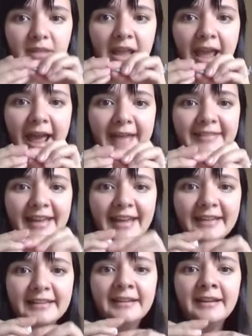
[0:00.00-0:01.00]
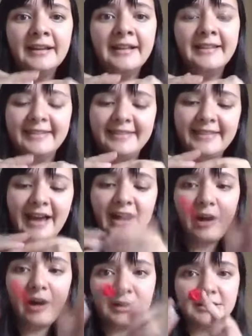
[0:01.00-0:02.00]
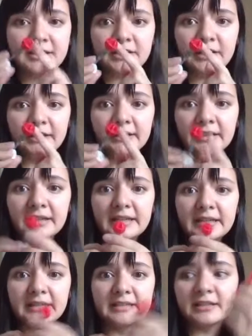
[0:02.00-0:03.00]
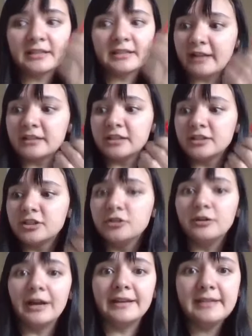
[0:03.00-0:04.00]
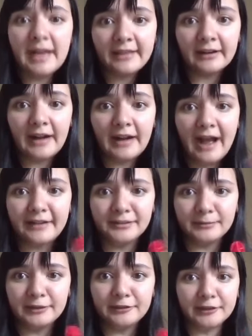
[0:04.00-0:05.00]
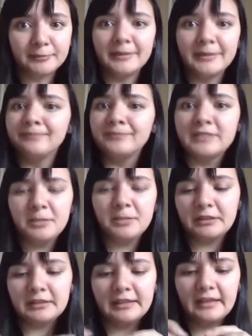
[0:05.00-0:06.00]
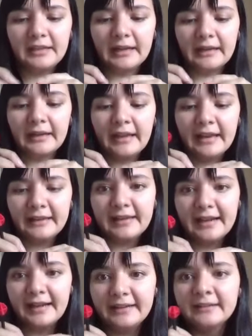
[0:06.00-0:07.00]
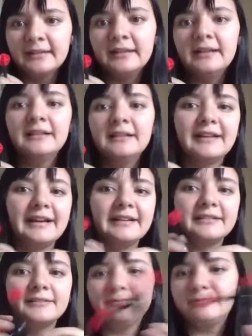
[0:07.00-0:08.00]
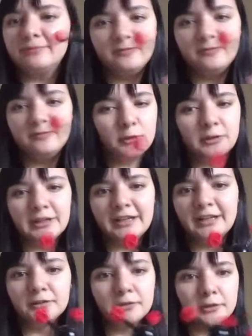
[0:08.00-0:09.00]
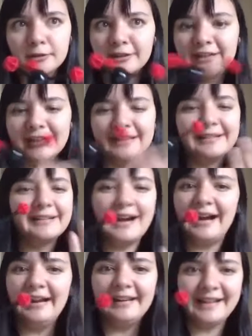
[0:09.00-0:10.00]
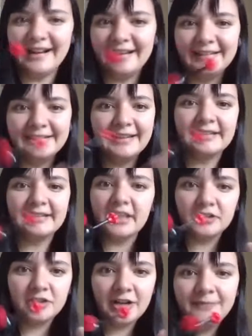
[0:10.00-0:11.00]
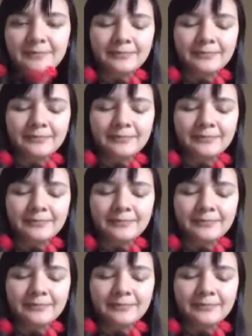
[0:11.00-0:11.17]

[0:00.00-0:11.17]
And then that oxygen is connected to another atom or group, typically a halide like fluorine, chlorine, iodine, etc.